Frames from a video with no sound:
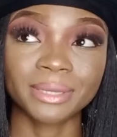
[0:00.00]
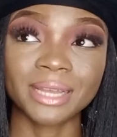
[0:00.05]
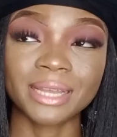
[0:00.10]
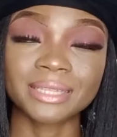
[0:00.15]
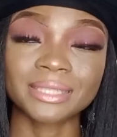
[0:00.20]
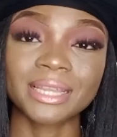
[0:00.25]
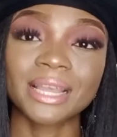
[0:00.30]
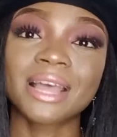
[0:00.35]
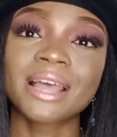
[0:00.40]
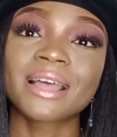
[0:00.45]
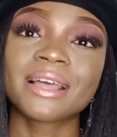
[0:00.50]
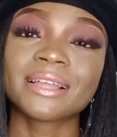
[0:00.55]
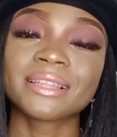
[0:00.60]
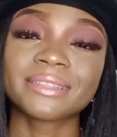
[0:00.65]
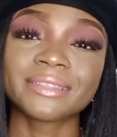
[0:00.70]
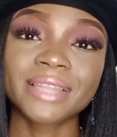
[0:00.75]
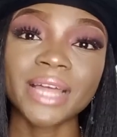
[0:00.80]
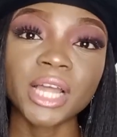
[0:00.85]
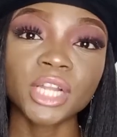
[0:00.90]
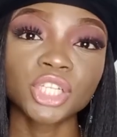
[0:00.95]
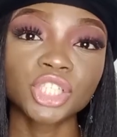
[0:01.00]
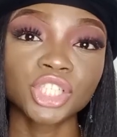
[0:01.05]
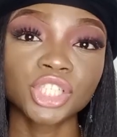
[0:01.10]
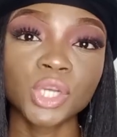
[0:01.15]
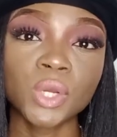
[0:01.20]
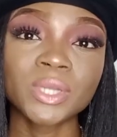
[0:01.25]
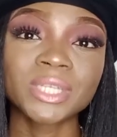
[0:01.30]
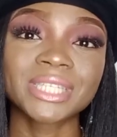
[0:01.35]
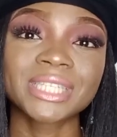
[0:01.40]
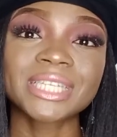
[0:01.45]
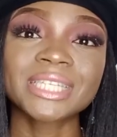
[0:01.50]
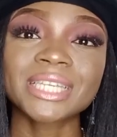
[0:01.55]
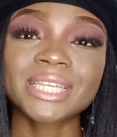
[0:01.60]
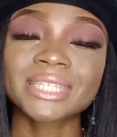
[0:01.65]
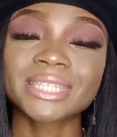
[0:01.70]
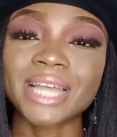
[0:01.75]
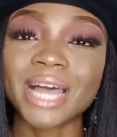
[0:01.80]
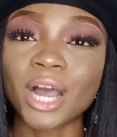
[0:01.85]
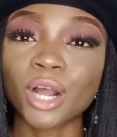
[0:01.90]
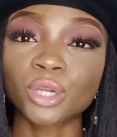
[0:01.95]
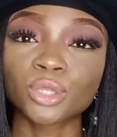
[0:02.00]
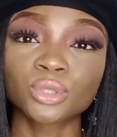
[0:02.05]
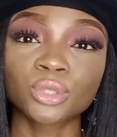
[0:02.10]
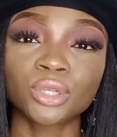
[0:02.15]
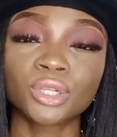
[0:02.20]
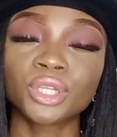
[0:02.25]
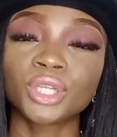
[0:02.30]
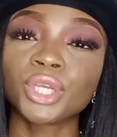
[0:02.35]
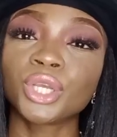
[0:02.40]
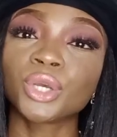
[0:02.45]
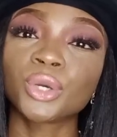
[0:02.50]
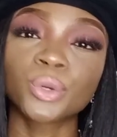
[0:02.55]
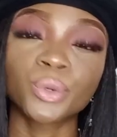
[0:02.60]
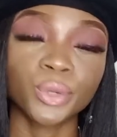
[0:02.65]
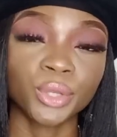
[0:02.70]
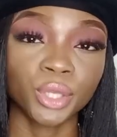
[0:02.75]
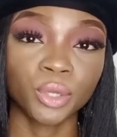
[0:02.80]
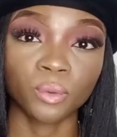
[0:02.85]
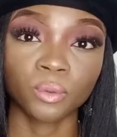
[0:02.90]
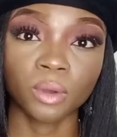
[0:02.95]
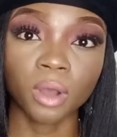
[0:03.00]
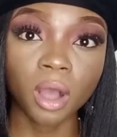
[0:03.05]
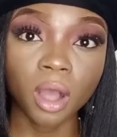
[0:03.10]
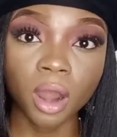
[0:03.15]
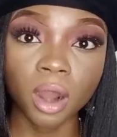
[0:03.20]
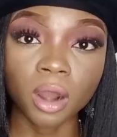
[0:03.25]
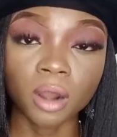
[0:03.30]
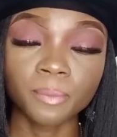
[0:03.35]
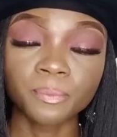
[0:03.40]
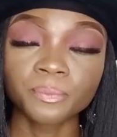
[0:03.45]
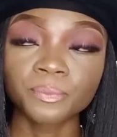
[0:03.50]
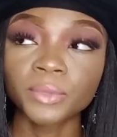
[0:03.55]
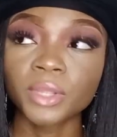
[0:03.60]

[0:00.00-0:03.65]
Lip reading: because that shows this is actually who you are.